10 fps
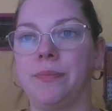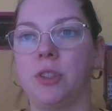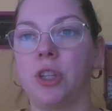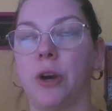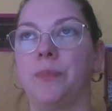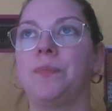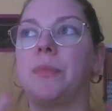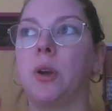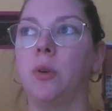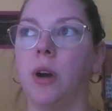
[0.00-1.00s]
So
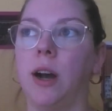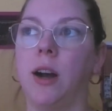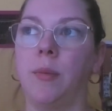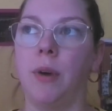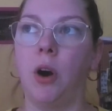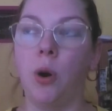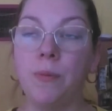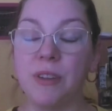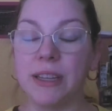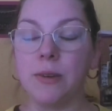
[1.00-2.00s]

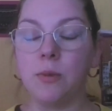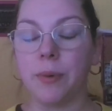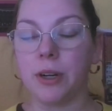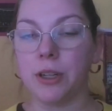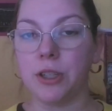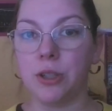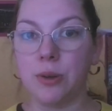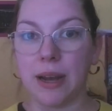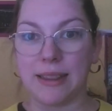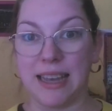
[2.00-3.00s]
hopefully what we're going to
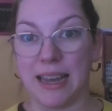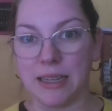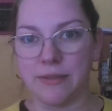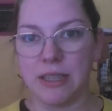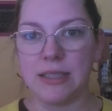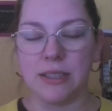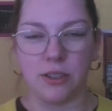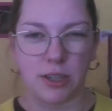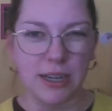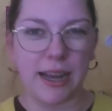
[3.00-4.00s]
do at the end of this is
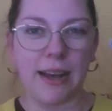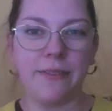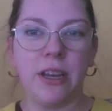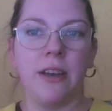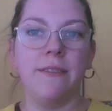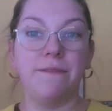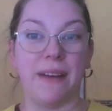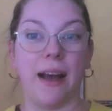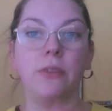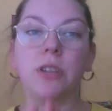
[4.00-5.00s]
you're going to have
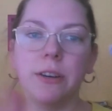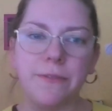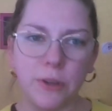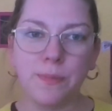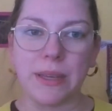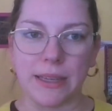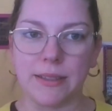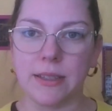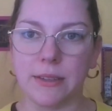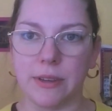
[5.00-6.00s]
found a few
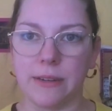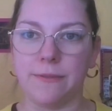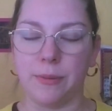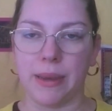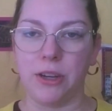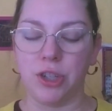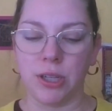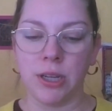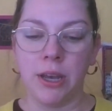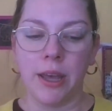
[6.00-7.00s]
pieces of
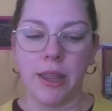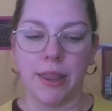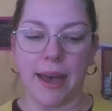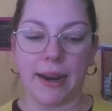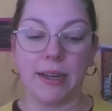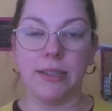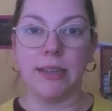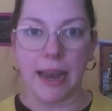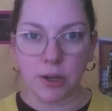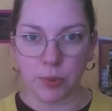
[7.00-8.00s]
information that
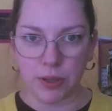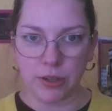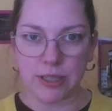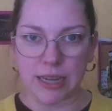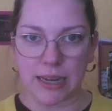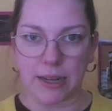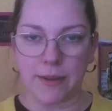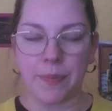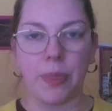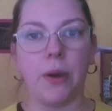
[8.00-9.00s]
connect with your
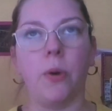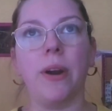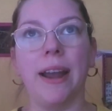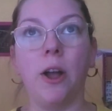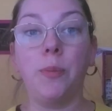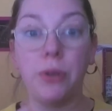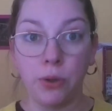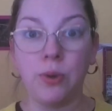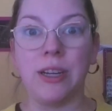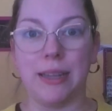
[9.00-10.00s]
data or help
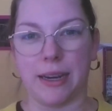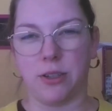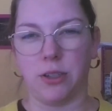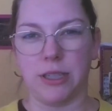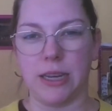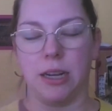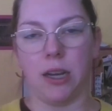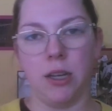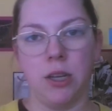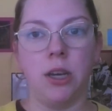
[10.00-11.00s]
you connect your
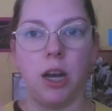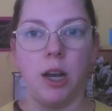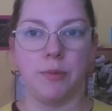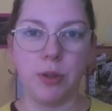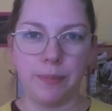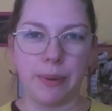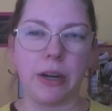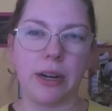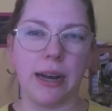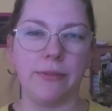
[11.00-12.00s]
data to a
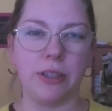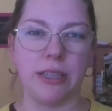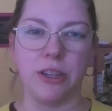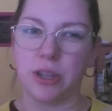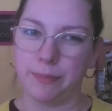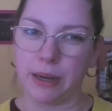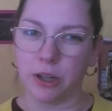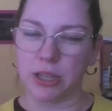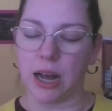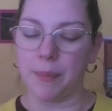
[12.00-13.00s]
bigger conversation, a
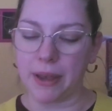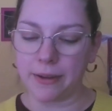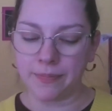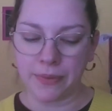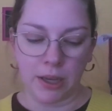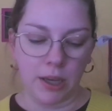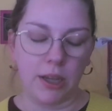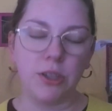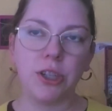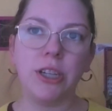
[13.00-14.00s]
bigger topic.
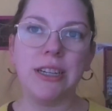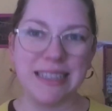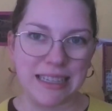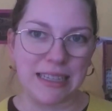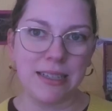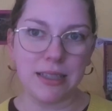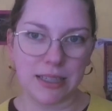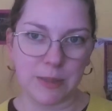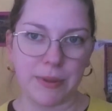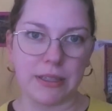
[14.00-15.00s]
And you're going to need
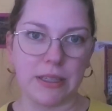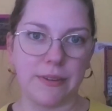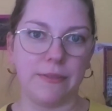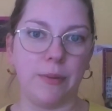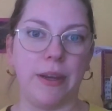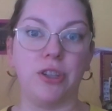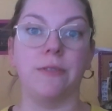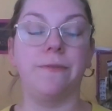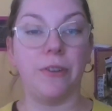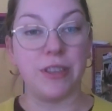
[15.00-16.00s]
these pieces of
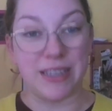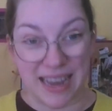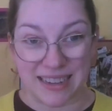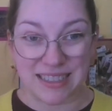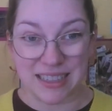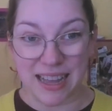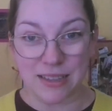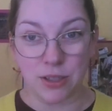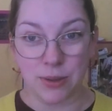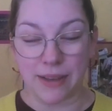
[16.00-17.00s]
information for the next
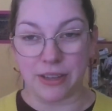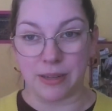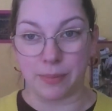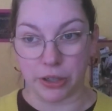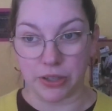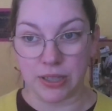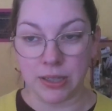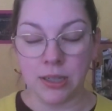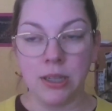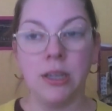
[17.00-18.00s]
class you have in
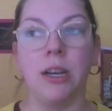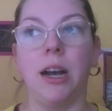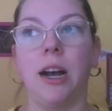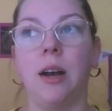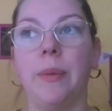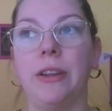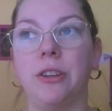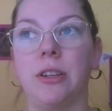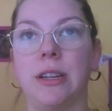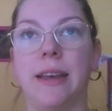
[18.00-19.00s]
person. And
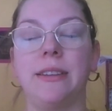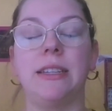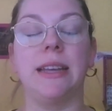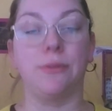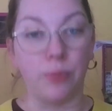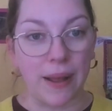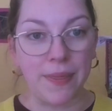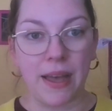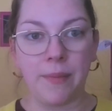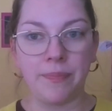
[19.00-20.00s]
you're going to need to have
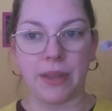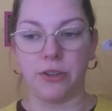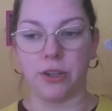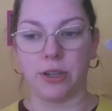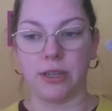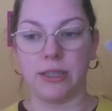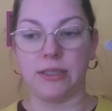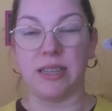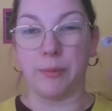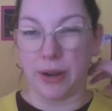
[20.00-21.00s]
read them, and you're going to need to
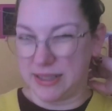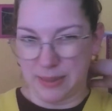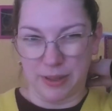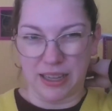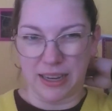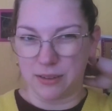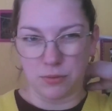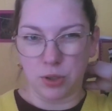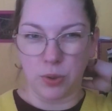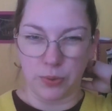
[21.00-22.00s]
summarize them in
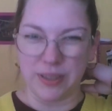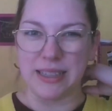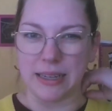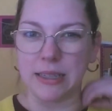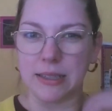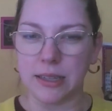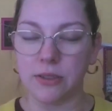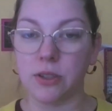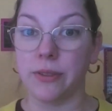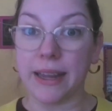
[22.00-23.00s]
like 2 or 3
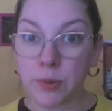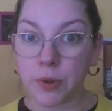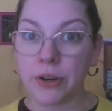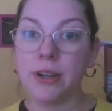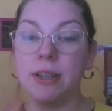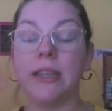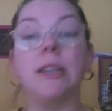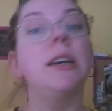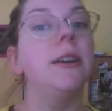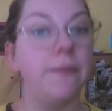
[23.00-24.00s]
sentences. So that's what you're going to
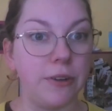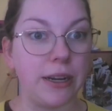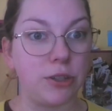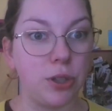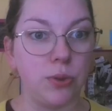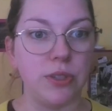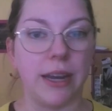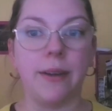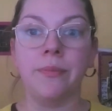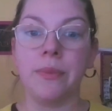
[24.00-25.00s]
need for next Tuesday.